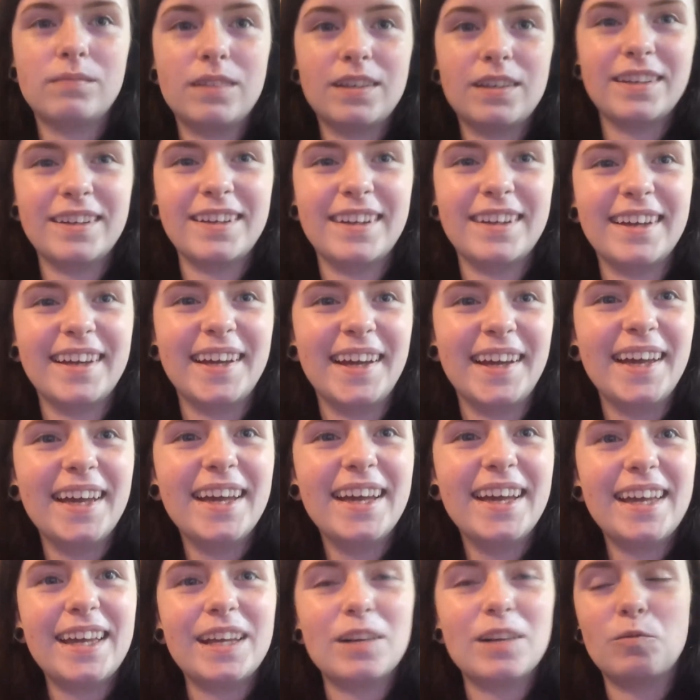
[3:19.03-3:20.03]

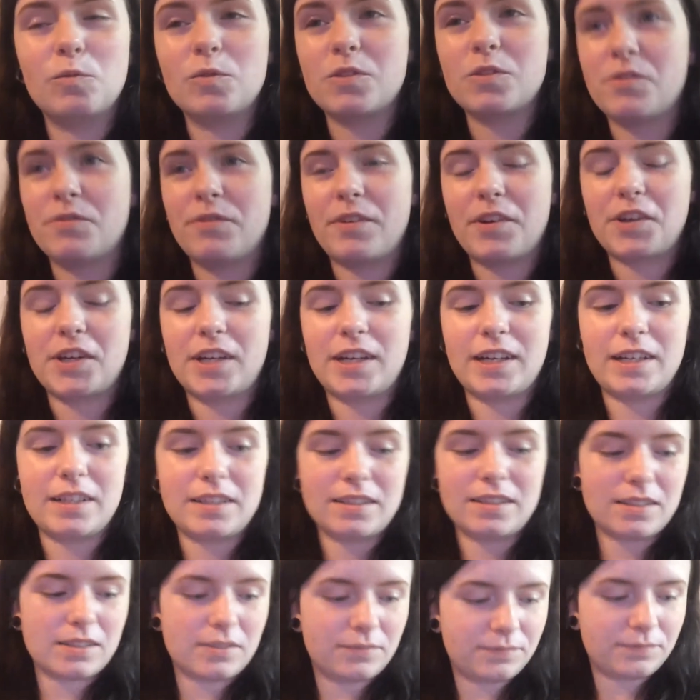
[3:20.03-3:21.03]
It wasn't very
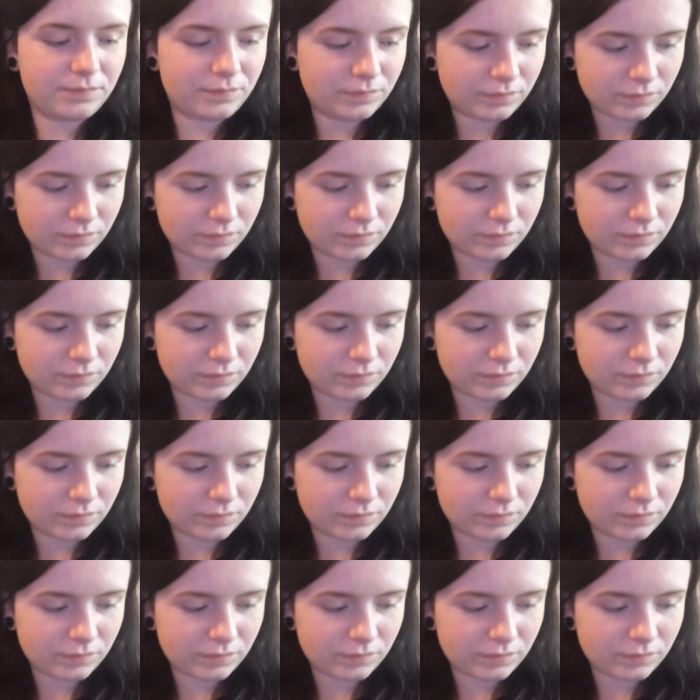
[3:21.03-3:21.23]
nice.